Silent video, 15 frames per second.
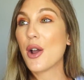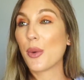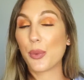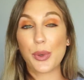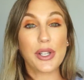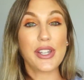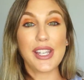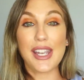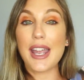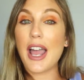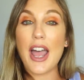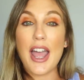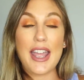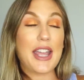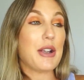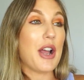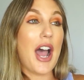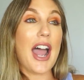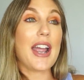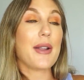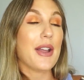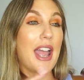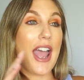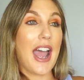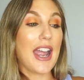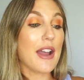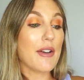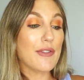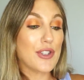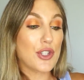Really, I, I
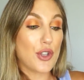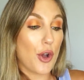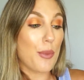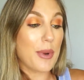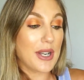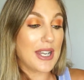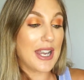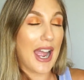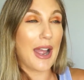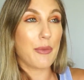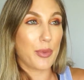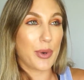have so many,